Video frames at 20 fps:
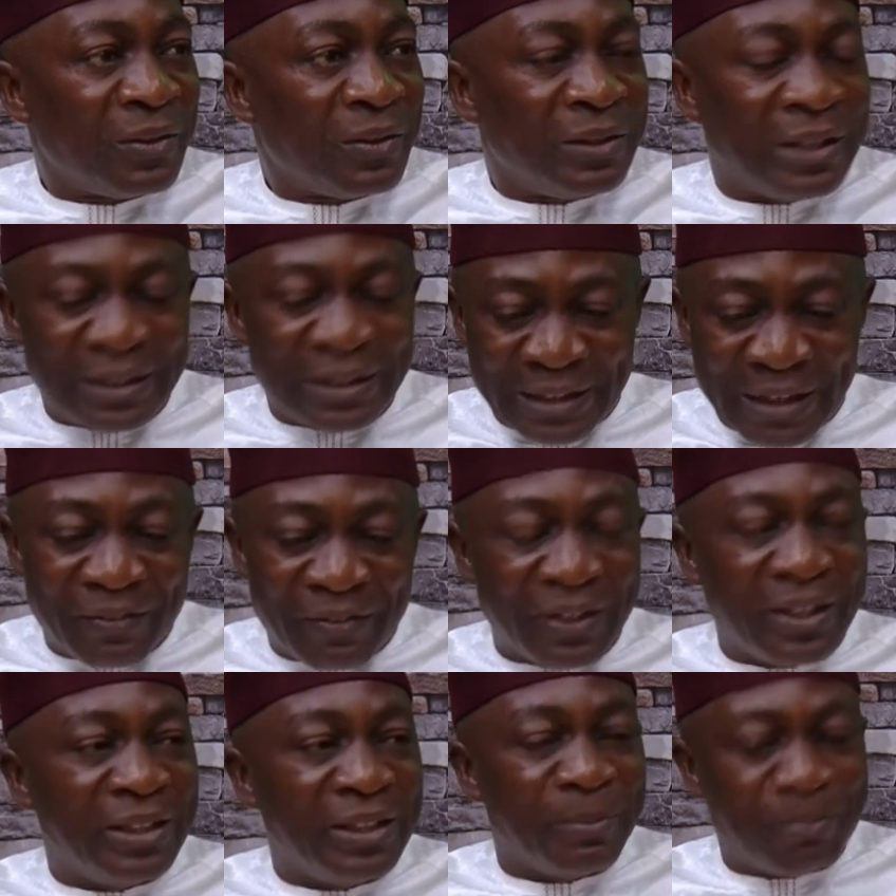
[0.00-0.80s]
then
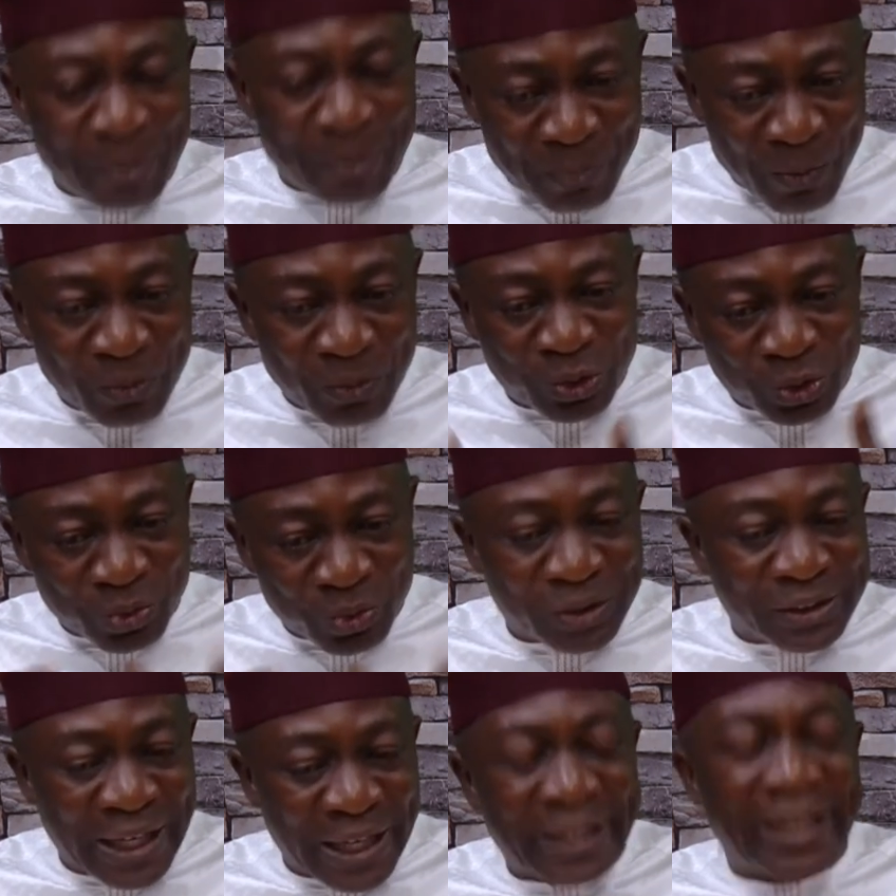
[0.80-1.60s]
definitely people
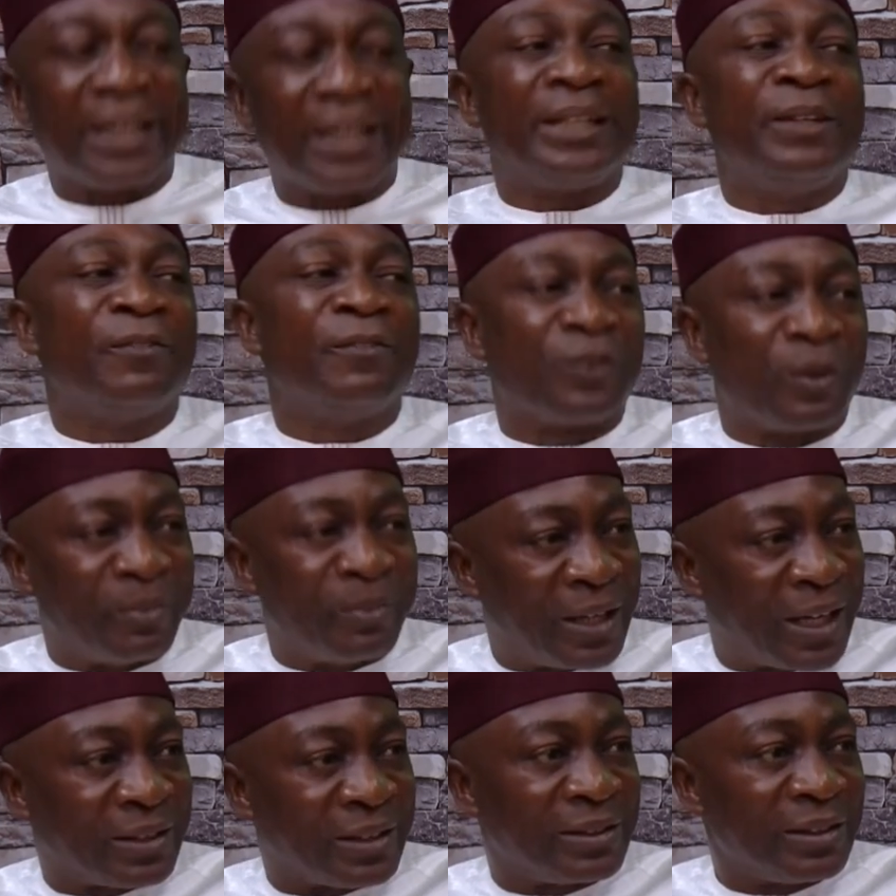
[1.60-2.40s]
should take a key from
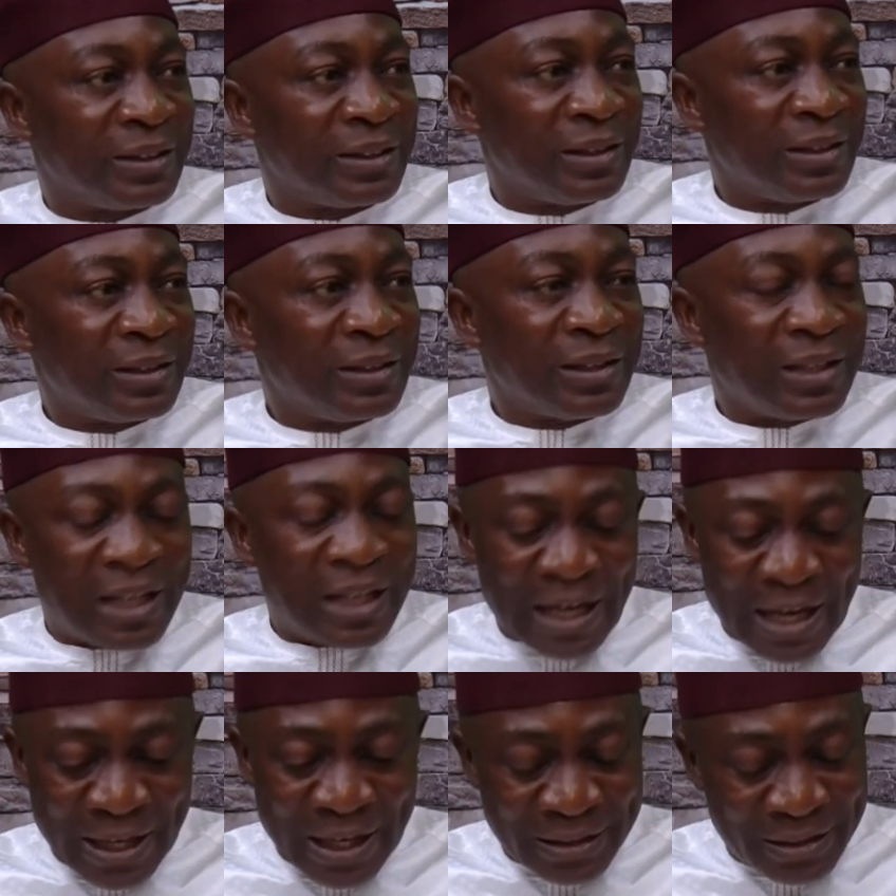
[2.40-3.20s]
that
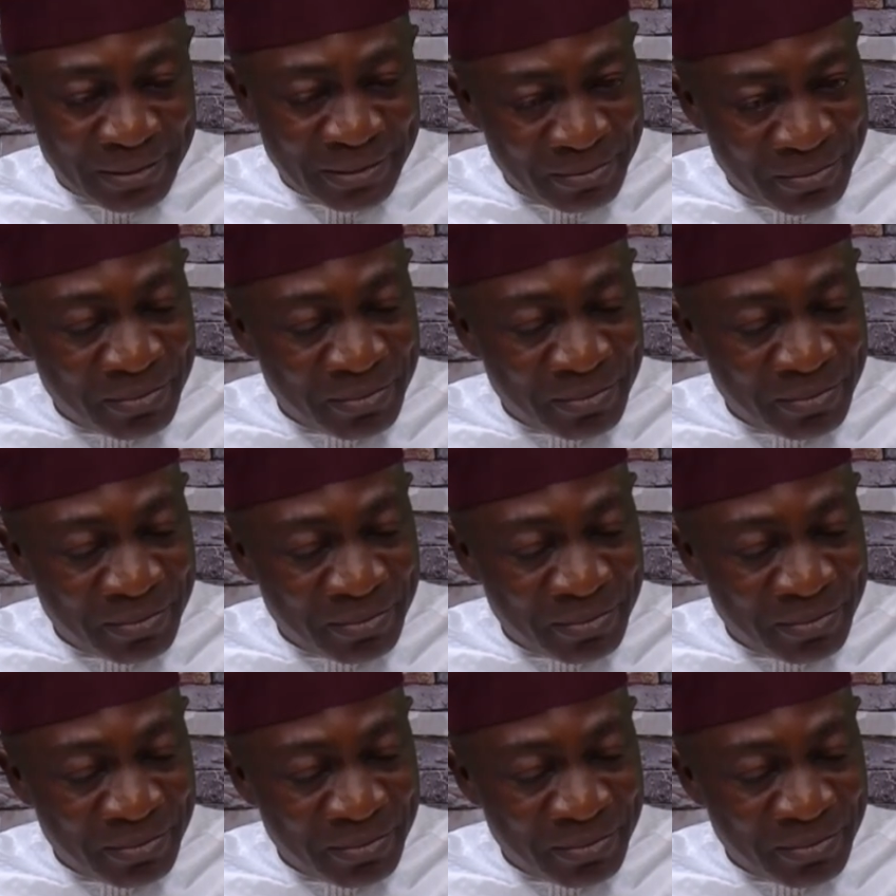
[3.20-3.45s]
and